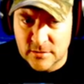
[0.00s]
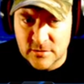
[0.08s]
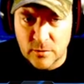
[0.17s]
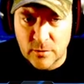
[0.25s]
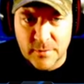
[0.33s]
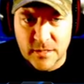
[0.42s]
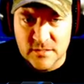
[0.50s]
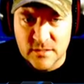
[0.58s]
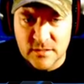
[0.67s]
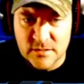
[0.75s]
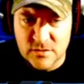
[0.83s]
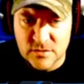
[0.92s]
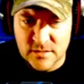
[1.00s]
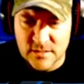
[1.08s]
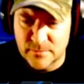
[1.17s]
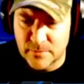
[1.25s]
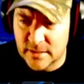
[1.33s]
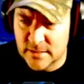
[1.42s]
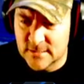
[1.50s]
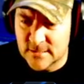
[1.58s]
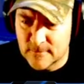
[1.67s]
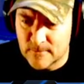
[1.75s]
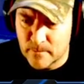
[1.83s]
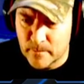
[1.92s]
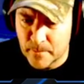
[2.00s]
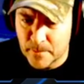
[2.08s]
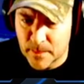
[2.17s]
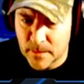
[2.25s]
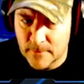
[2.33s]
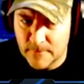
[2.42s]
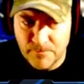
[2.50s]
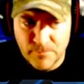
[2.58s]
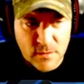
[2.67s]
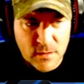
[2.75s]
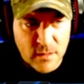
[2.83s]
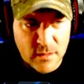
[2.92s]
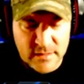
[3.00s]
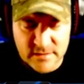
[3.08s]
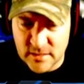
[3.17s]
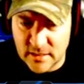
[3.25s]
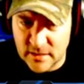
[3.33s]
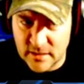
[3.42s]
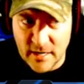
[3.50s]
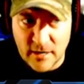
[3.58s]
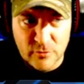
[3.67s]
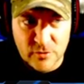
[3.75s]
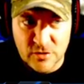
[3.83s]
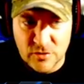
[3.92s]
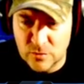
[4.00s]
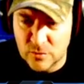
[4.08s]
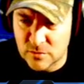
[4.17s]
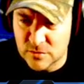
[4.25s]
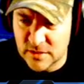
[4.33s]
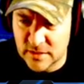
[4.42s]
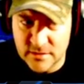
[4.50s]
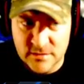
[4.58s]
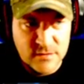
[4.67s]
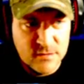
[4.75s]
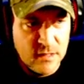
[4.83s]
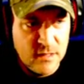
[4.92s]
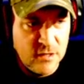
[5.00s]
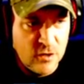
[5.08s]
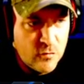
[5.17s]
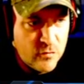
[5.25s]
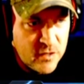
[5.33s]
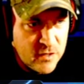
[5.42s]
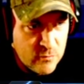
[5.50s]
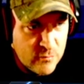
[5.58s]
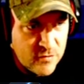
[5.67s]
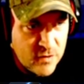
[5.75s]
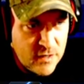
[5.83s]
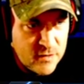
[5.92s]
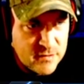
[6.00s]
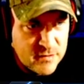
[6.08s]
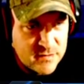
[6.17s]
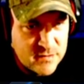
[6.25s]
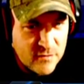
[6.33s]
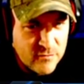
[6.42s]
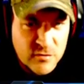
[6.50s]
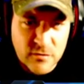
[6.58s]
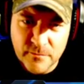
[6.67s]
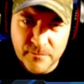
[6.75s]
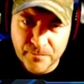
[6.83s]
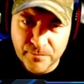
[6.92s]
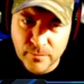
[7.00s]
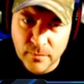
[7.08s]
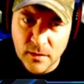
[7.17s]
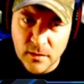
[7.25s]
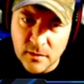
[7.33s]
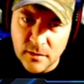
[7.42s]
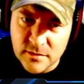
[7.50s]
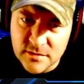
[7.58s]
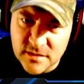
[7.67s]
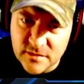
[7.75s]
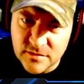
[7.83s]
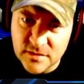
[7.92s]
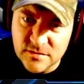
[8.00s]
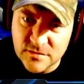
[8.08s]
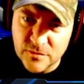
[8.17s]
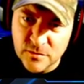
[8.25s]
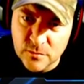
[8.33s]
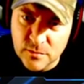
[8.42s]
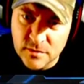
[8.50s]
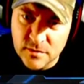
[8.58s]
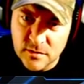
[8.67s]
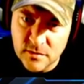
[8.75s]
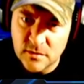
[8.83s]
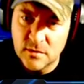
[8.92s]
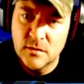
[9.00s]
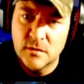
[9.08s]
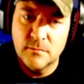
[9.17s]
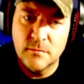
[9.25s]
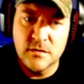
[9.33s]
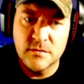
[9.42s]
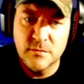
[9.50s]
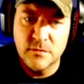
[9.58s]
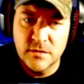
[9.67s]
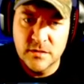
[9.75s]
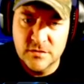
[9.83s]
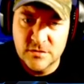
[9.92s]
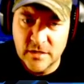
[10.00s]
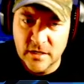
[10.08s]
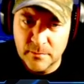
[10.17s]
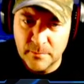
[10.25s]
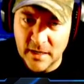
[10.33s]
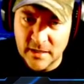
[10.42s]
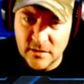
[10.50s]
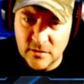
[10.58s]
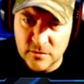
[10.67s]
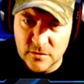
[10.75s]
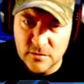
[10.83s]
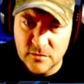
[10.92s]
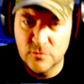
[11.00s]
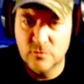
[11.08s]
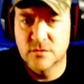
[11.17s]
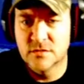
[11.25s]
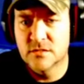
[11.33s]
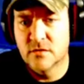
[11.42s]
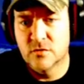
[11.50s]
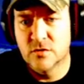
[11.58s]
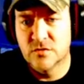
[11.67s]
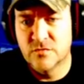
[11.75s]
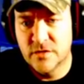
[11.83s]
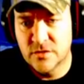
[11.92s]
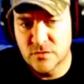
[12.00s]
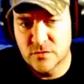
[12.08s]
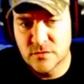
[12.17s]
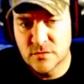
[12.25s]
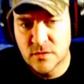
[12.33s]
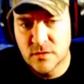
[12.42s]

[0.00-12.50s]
So I'm guessing this just explains, I guess, kind of how to do those things. And then over here we've got discover. Let's see if these is filled with possibilities. Check back here to discover its features,